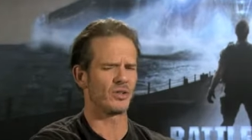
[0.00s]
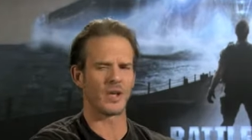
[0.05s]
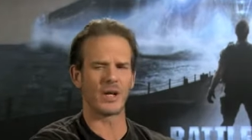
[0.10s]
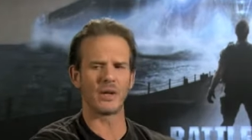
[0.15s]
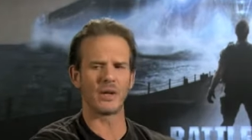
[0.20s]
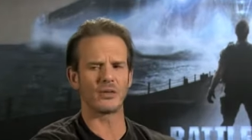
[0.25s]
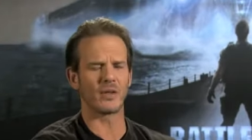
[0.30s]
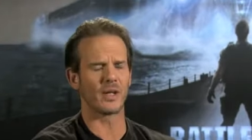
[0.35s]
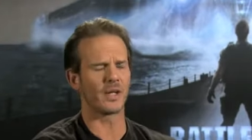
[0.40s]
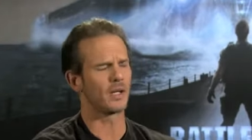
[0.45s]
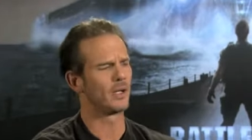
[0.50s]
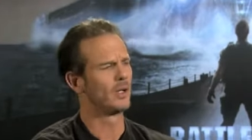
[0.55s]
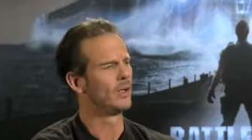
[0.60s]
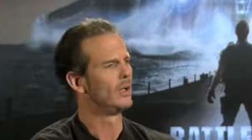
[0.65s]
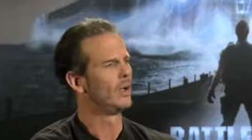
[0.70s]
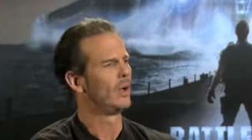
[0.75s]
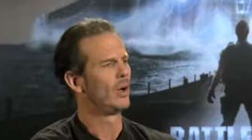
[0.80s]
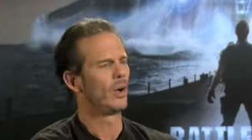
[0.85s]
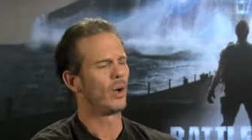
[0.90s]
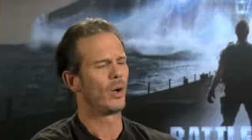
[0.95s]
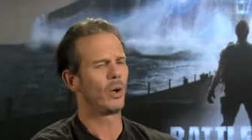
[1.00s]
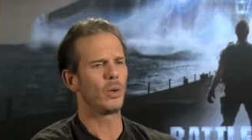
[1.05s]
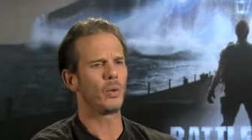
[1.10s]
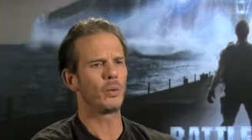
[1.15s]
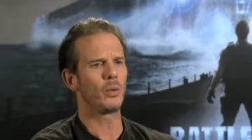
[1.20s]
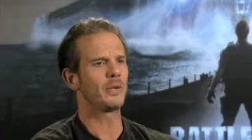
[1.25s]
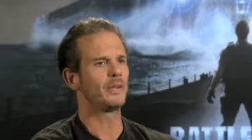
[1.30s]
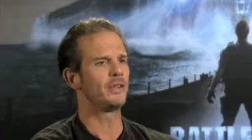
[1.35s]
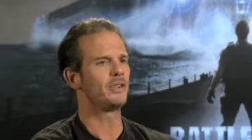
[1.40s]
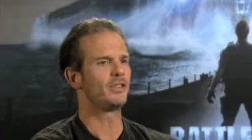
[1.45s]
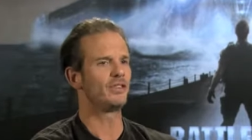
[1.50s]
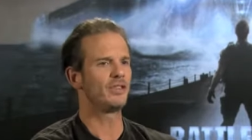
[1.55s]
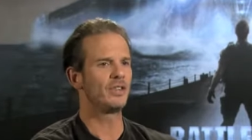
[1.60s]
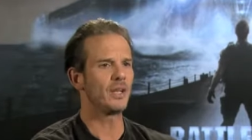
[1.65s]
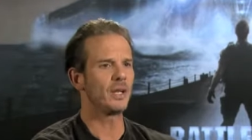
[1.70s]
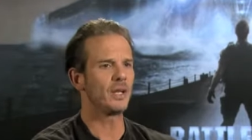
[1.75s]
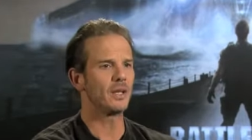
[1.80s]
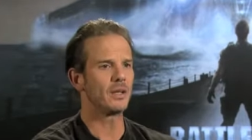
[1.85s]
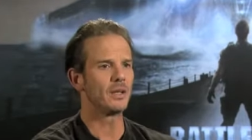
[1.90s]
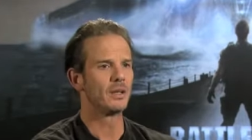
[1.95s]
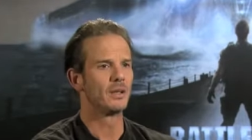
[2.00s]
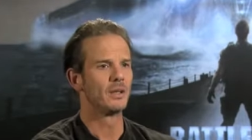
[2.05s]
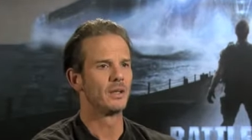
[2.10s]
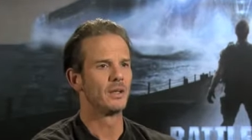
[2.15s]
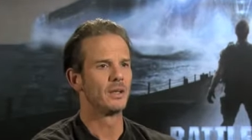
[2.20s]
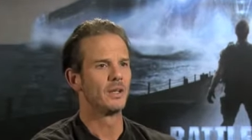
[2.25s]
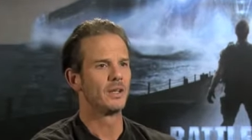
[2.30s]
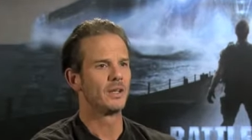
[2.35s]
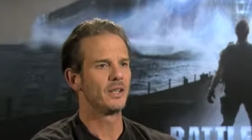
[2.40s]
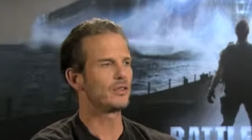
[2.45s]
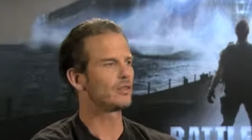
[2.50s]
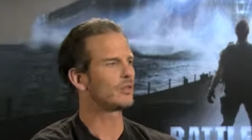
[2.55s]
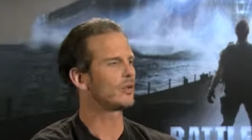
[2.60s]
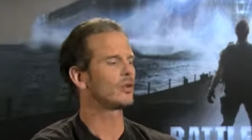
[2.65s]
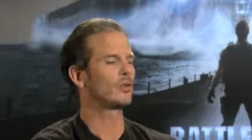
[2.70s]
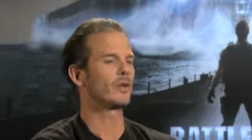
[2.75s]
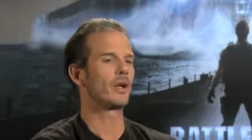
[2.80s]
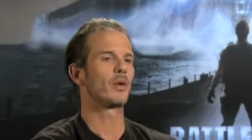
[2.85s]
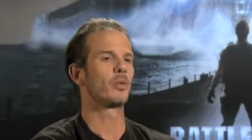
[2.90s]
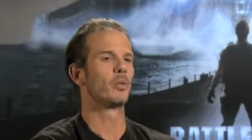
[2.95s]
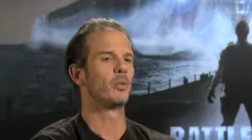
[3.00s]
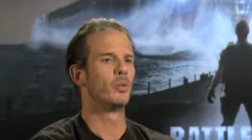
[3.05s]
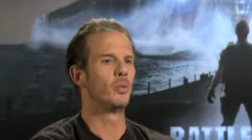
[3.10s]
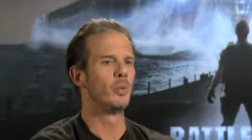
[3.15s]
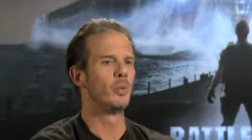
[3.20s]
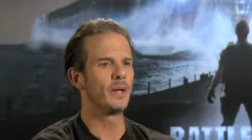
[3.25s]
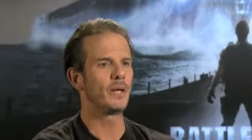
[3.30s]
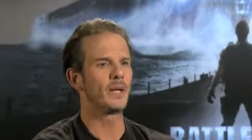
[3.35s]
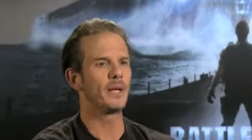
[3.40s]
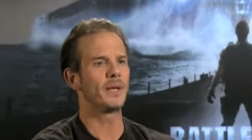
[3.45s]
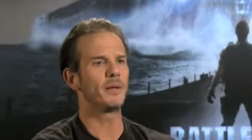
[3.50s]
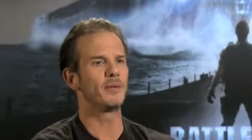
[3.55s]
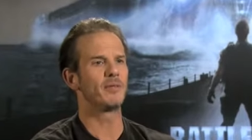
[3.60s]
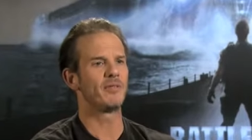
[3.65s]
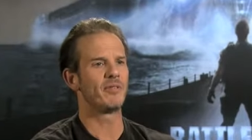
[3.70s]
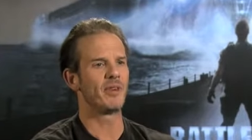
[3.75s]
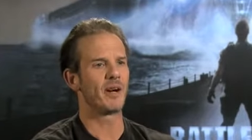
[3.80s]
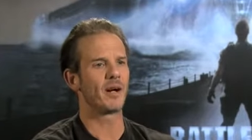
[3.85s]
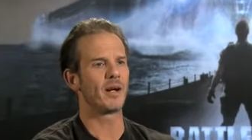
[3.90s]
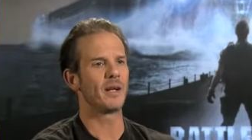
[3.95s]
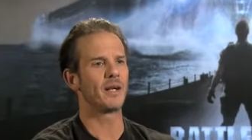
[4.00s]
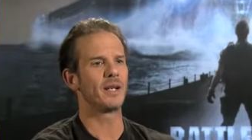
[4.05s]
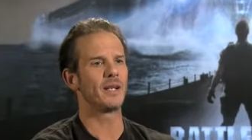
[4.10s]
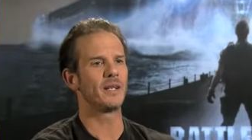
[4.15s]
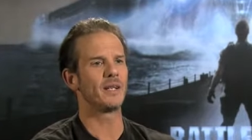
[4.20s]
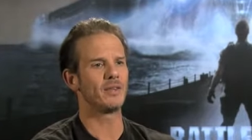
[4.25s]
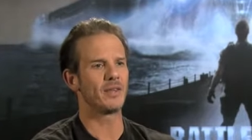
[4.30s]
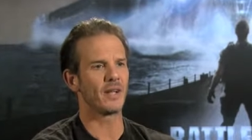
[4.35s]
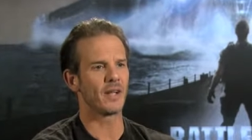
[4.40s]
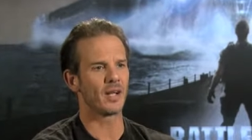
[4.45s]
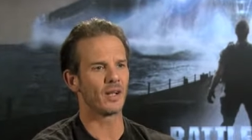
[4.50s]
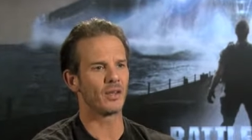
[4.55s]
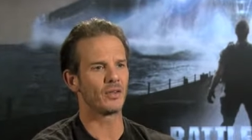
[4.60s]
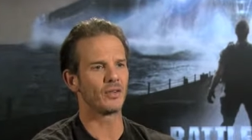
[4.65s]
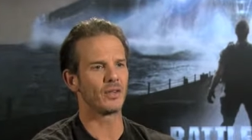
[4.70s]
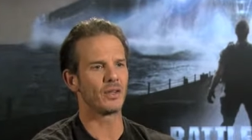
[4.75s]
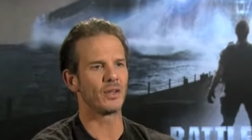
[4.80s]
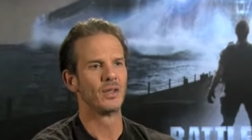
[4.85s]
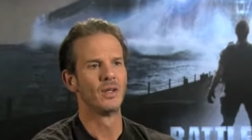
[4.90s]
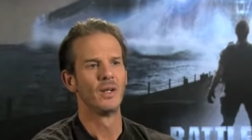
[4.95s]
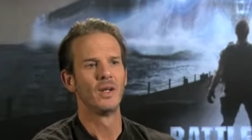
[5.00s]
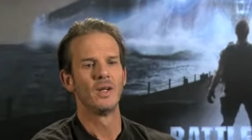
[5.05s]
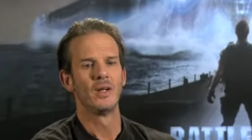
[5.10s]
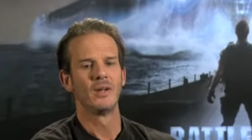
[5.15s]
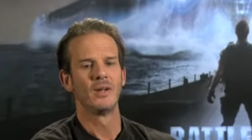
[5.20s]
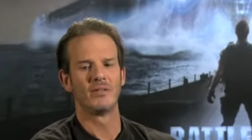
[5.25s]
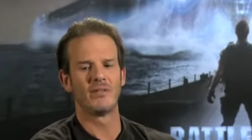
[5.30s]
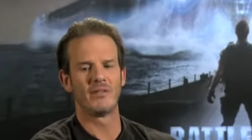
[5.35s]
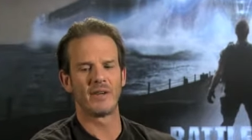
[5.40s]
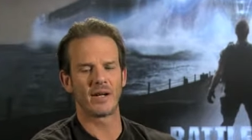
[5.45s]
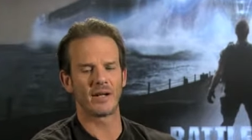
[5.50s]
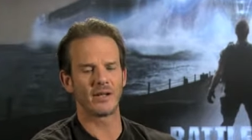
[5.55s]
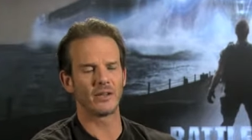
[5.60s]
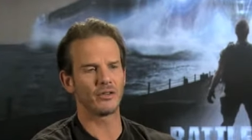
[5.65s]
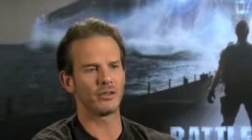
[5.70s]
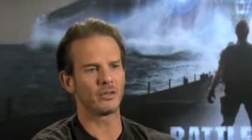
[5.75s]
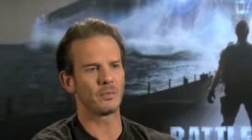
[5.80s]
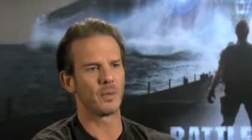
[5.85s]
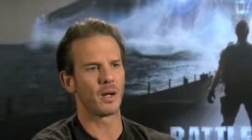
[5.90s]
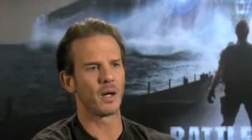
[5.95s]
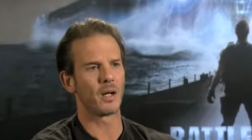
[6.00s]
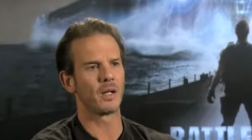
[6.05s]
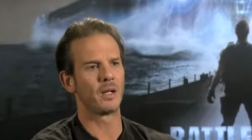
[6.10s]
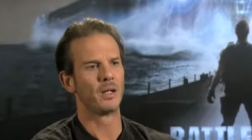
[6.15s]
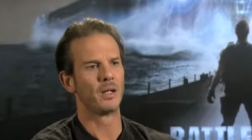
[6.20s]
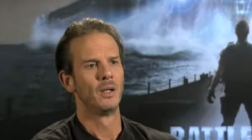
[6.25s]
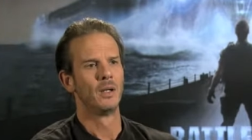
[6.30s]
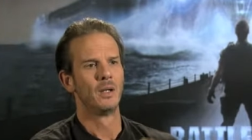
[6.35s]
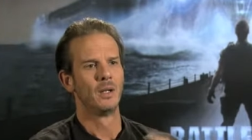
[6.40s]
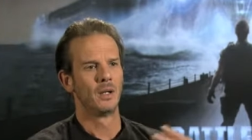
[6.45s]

And I was like, holy shit, this girl's like really very intelligent, very smart.